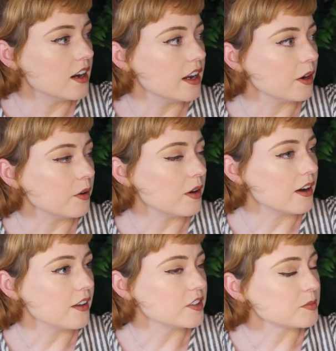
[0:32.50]
Now,
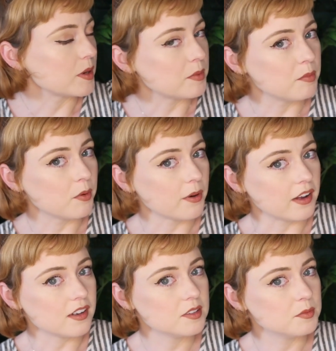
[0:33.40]
this might be
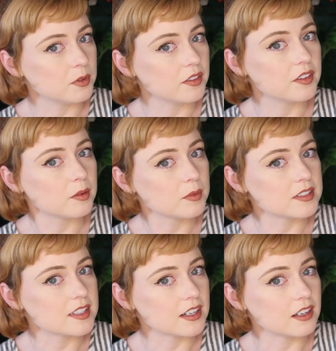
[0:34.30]
boring, but I think I'm going
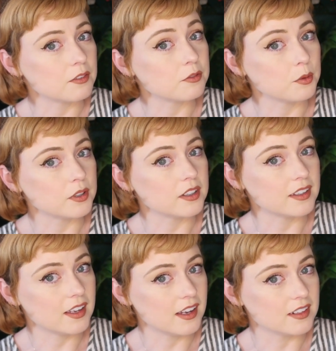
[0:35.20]
to set it at 40
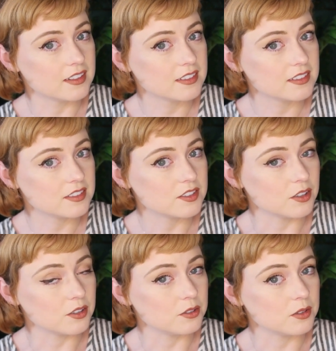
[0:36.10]
again.
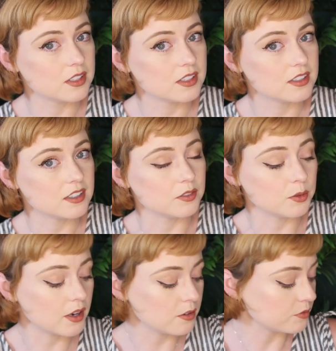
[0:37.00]
So if
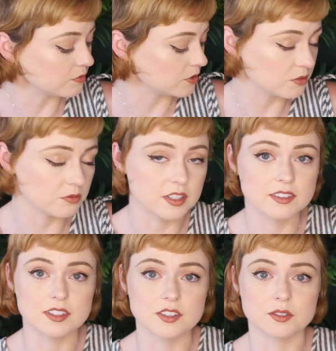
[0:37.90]
you have
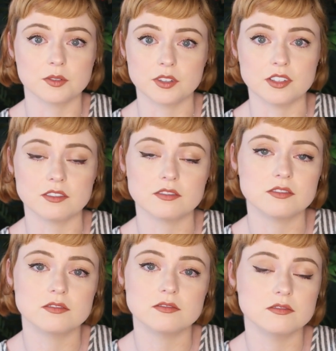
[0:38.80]
Goodreads, it's a really,
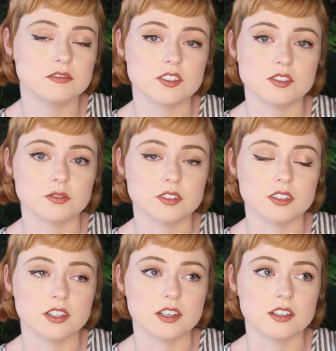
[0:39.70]
it's a
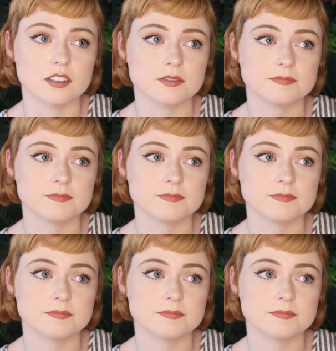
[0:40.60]
really uh,